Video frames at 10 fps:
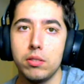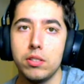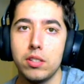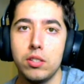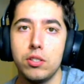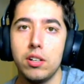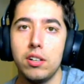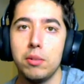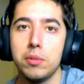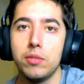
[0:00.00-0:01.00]
you? Just
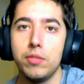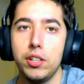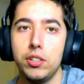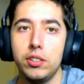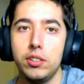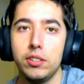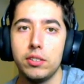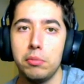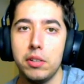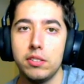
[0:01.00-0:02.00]
general observation.
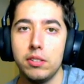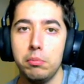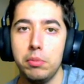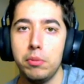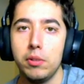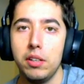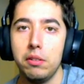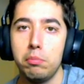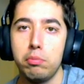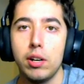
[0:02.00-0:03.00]
Jesus, man. Some people
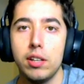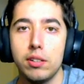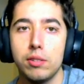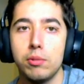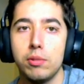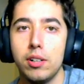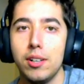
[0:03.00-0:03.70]
named Brandon who